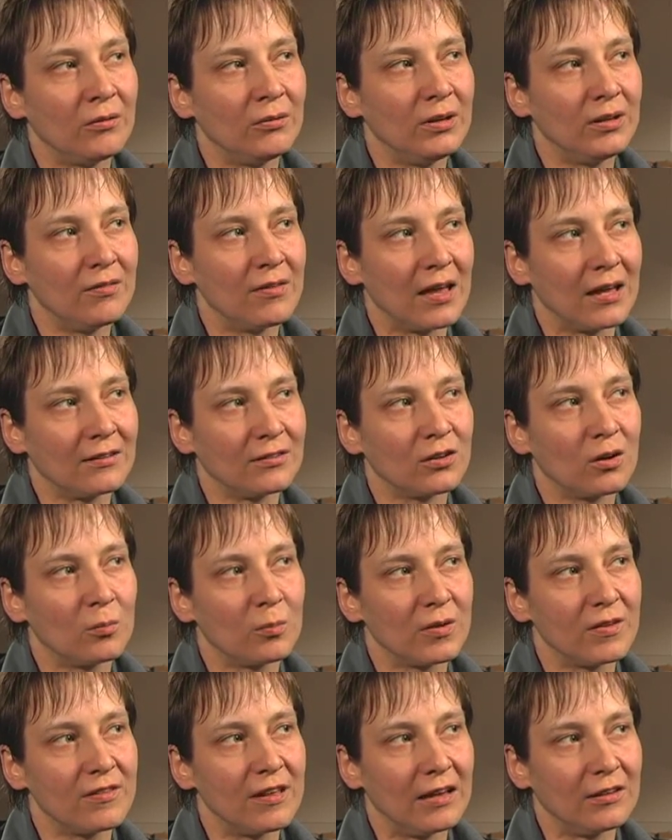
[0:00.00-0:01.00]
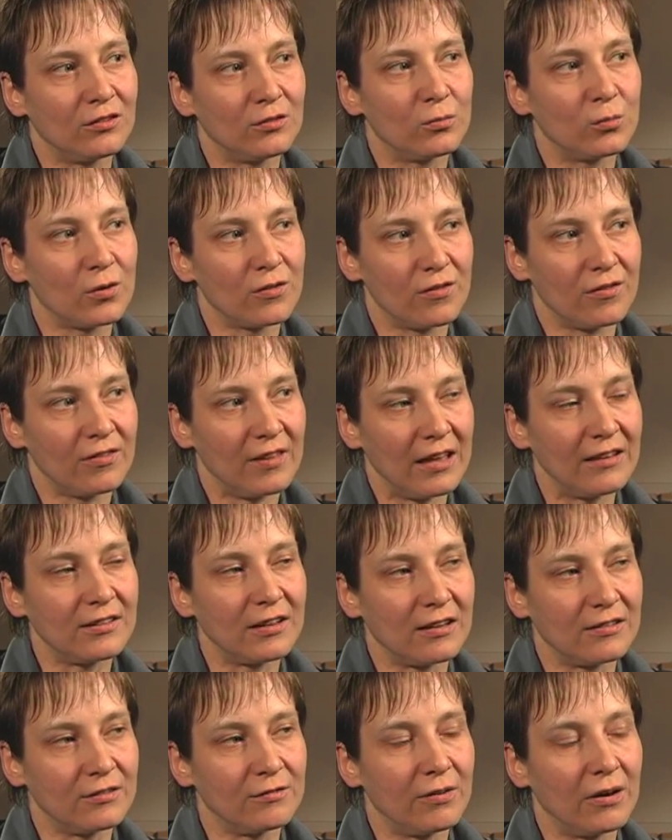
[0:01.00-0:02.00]
only that compensation was
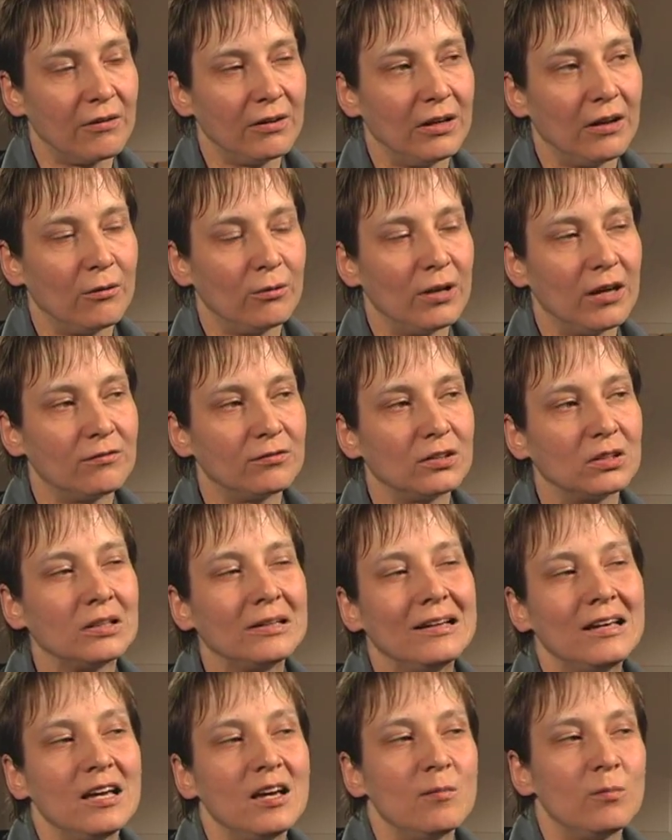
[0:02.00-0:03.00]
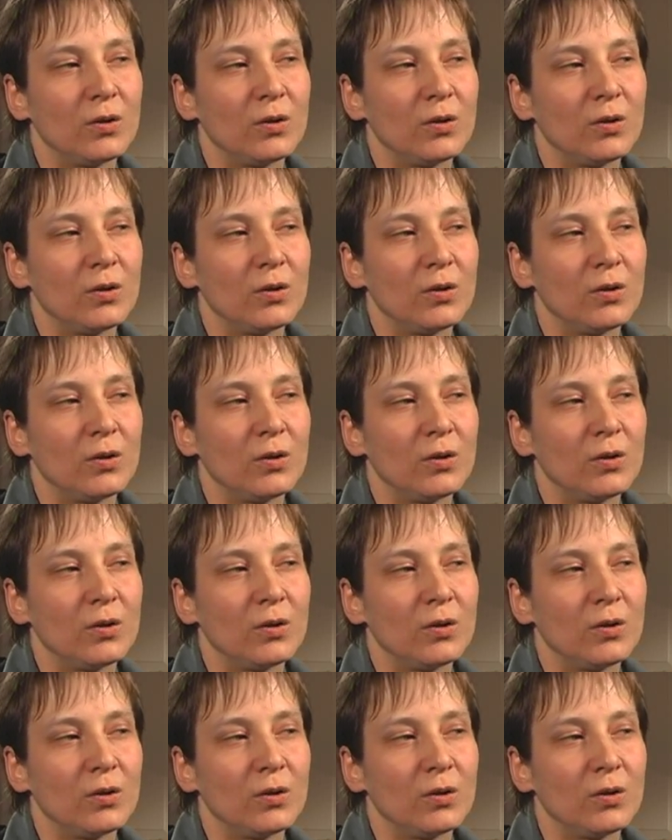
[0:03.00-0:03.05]
set at a very low level,